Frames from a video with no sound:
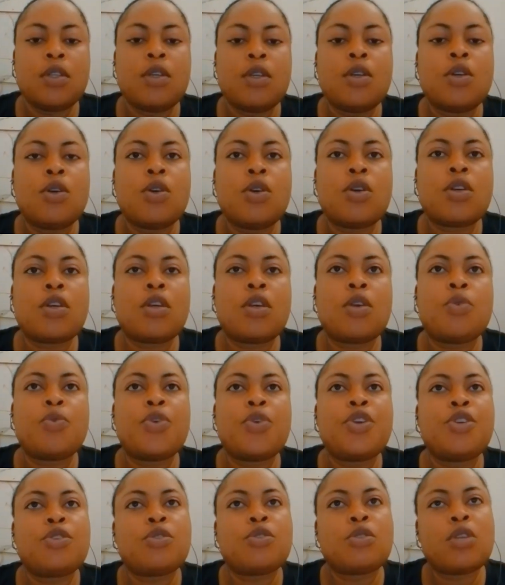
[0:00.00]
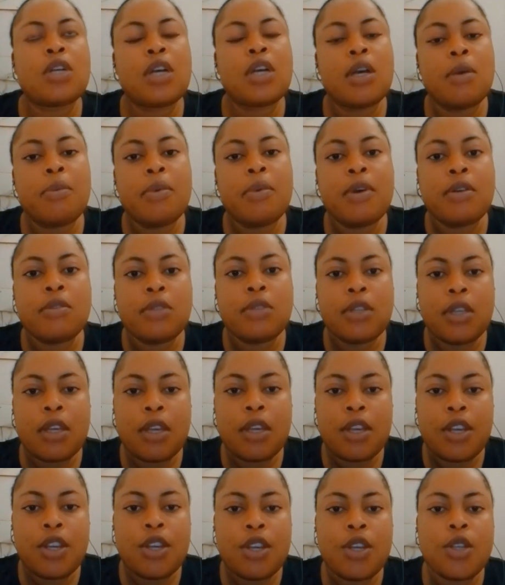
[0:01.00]
Okay, when you talk about the
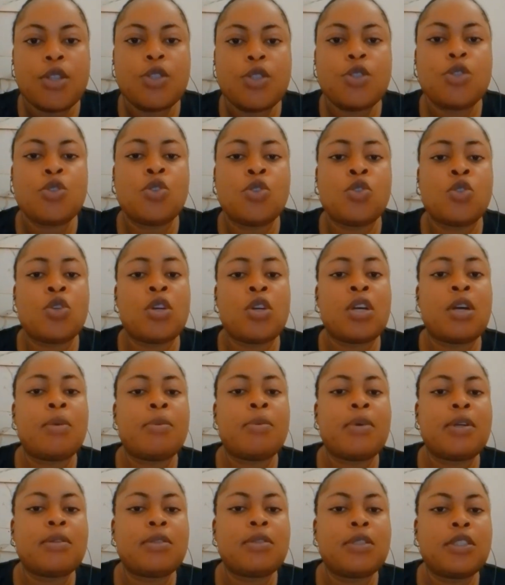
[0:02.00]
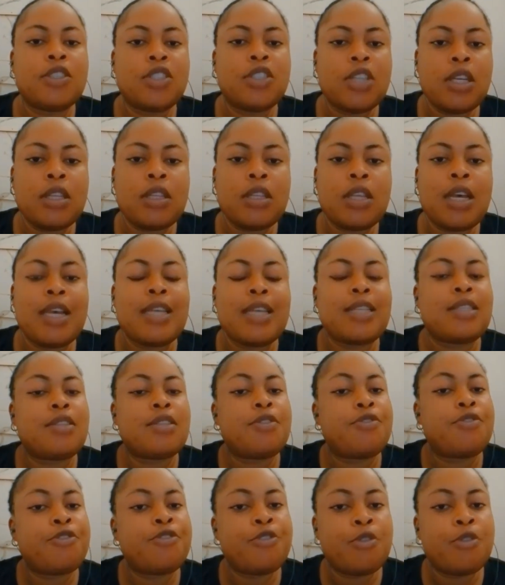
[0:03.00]
age, you talk about the gender, is
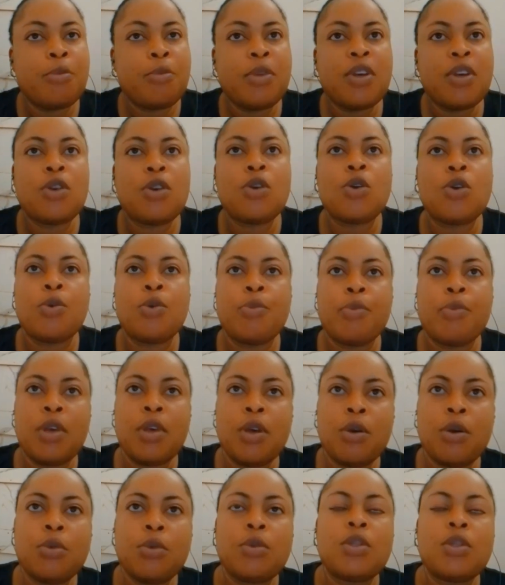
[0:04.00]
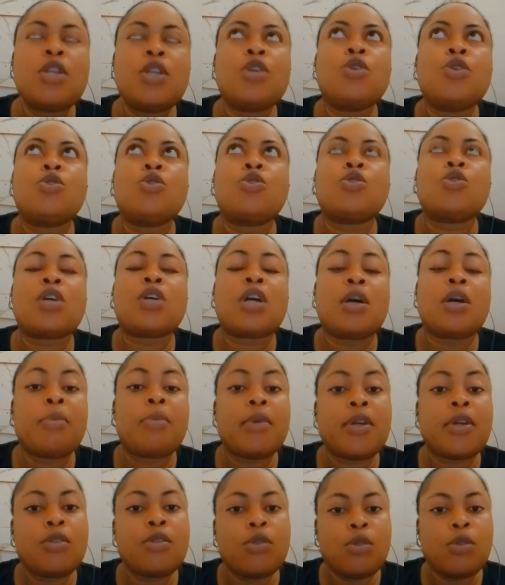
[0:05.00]
it female or male? You talk
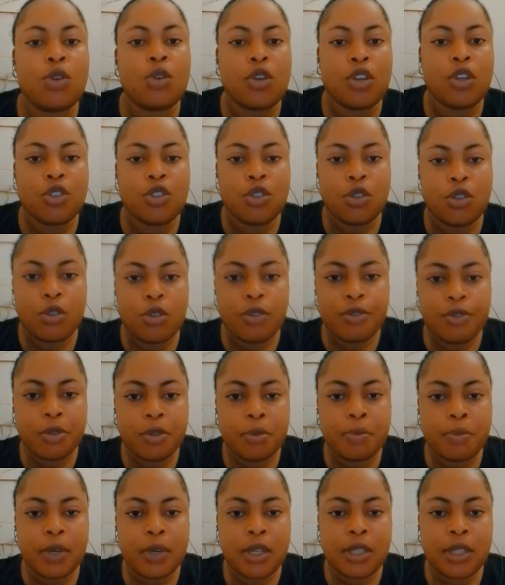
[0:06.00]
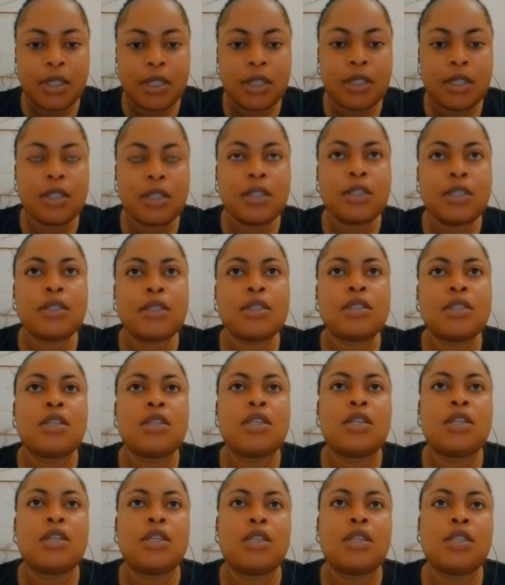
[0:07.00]
about the location of the person,
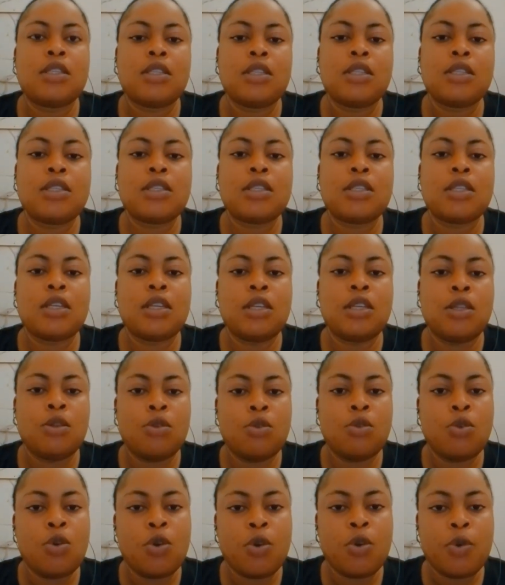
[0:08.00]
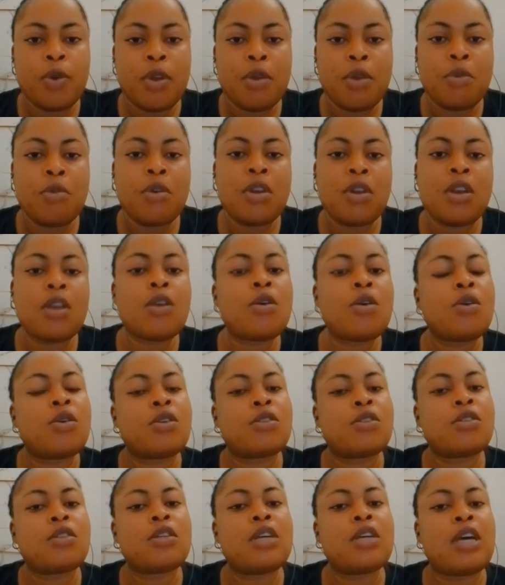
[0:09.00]
is it in Owerri or
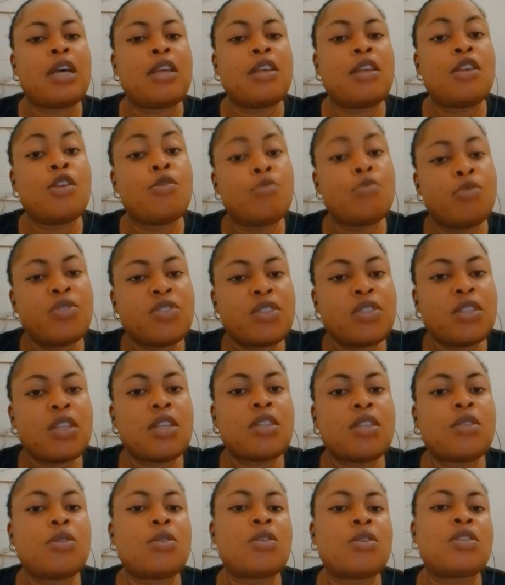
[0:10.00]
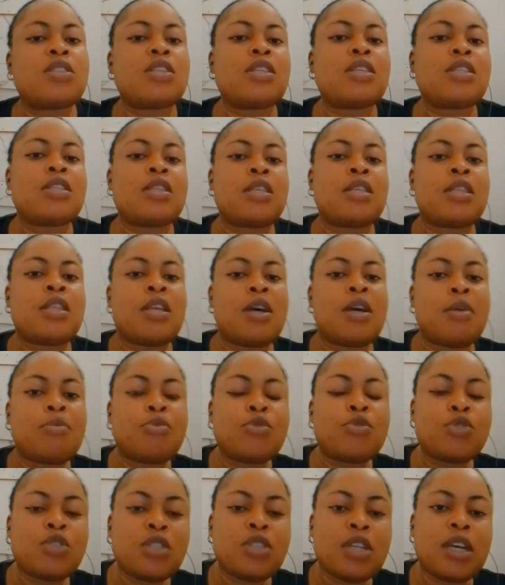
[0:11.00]
in Imo State, or is it in
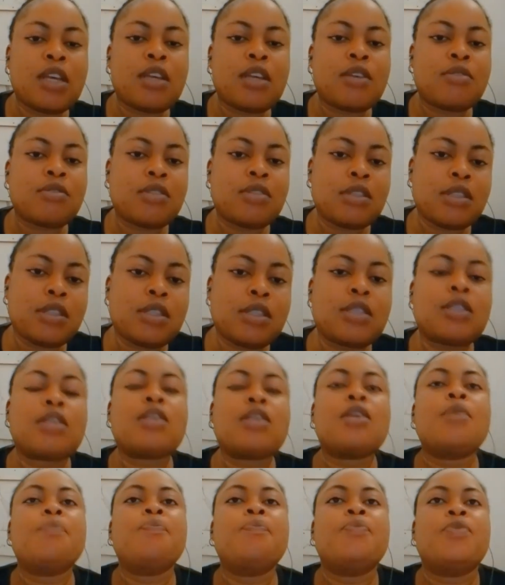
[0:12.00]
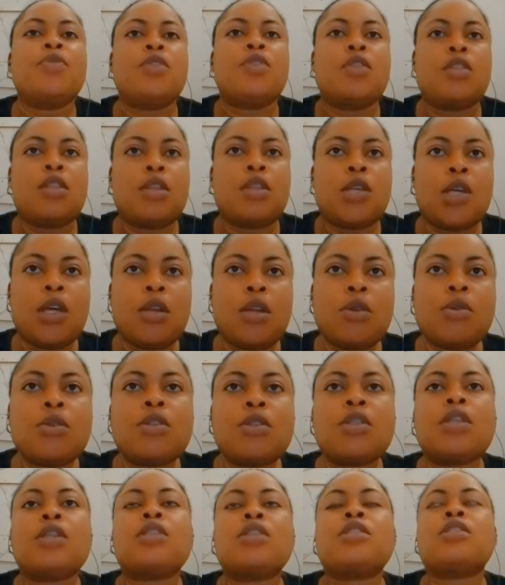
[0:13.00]
Abuja FCT, and all
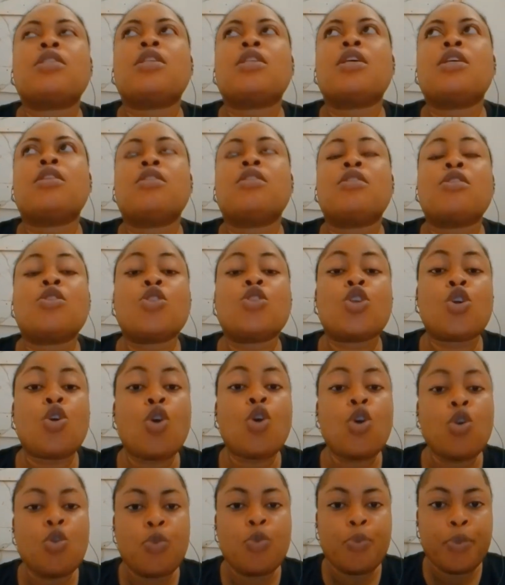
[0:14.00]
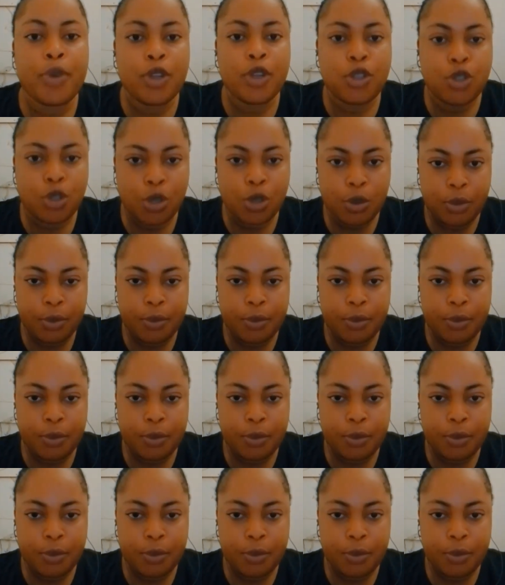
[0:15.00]
that. Then the occupation